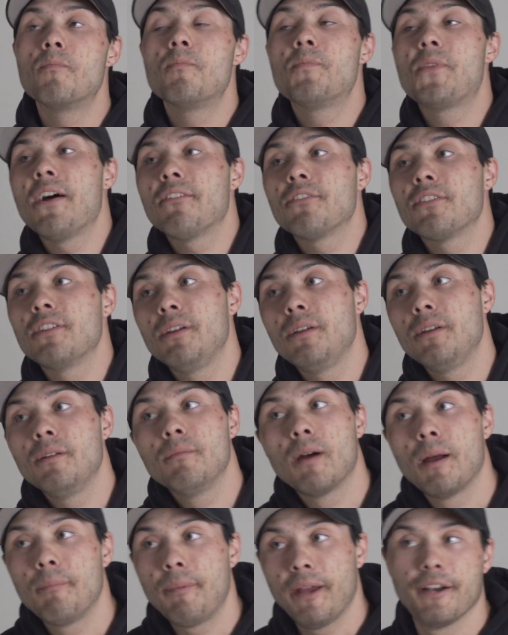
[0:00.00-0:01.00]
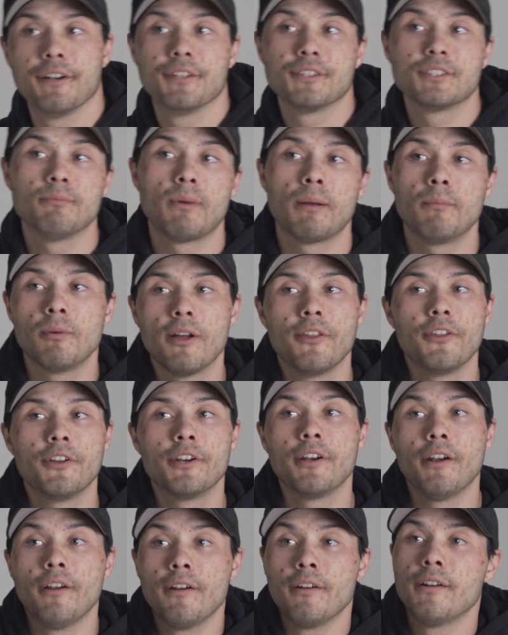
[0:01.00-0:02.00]
Definitely my parents and my
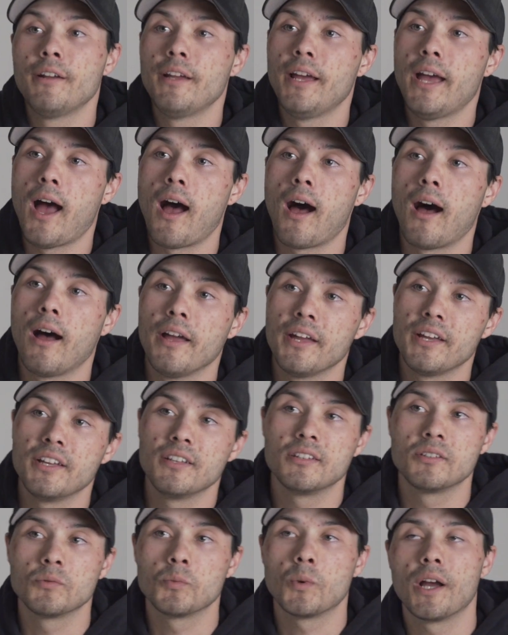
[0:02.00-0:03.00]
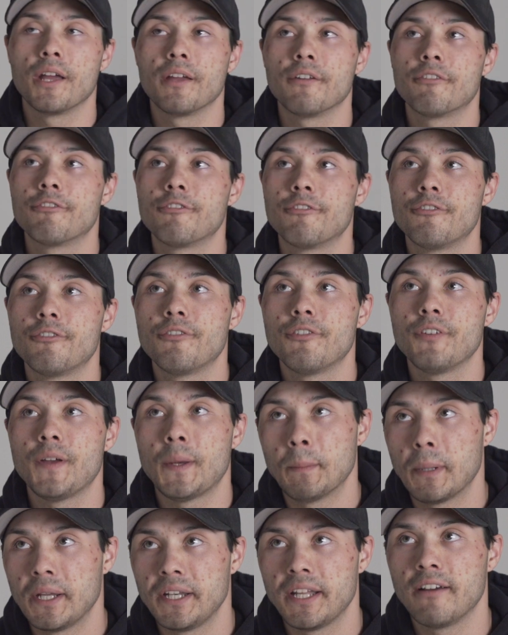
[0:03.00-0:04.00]
brother, his wife,
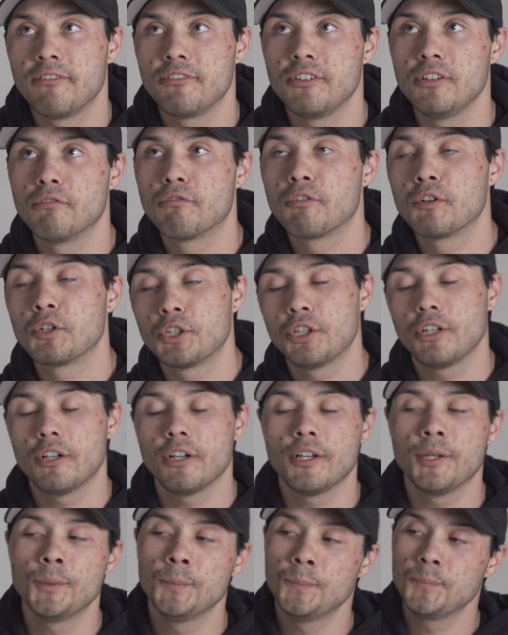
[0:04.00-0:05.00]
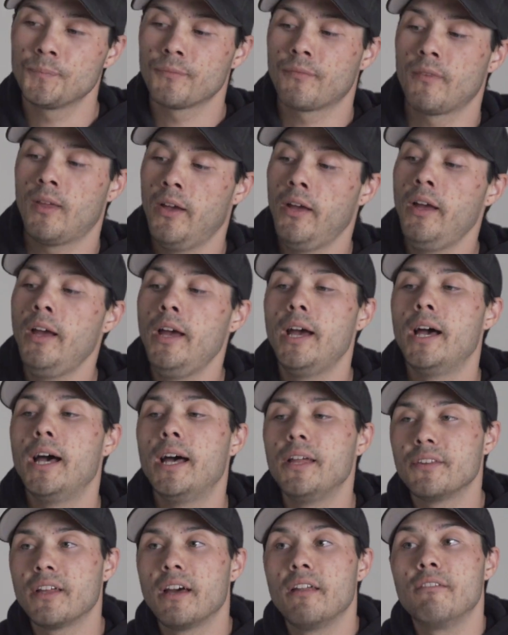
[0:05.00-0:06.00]
and my nephew for sure.
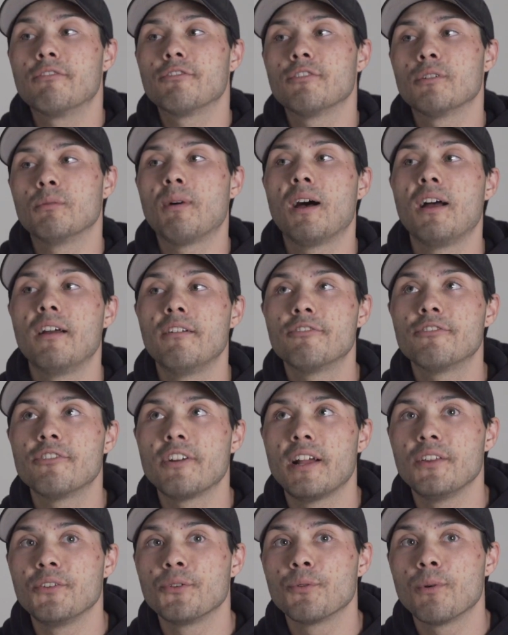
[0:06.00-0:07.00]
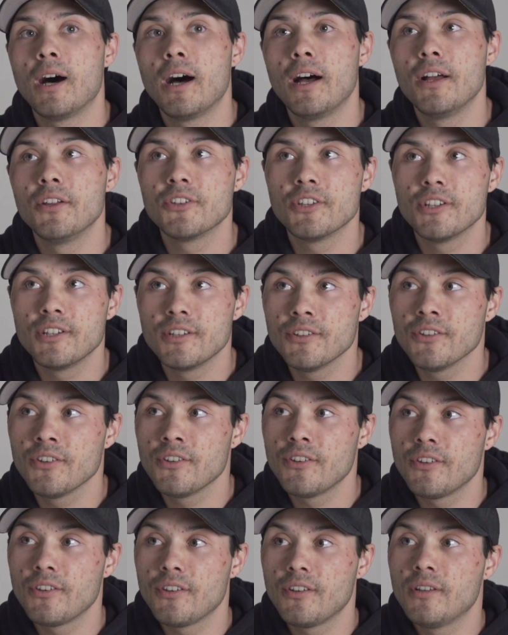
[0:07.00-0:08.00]
And then for my friends wise
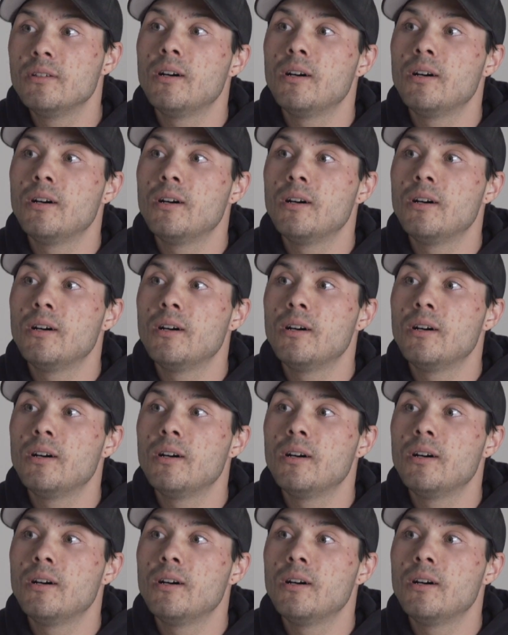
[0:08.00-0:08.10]
is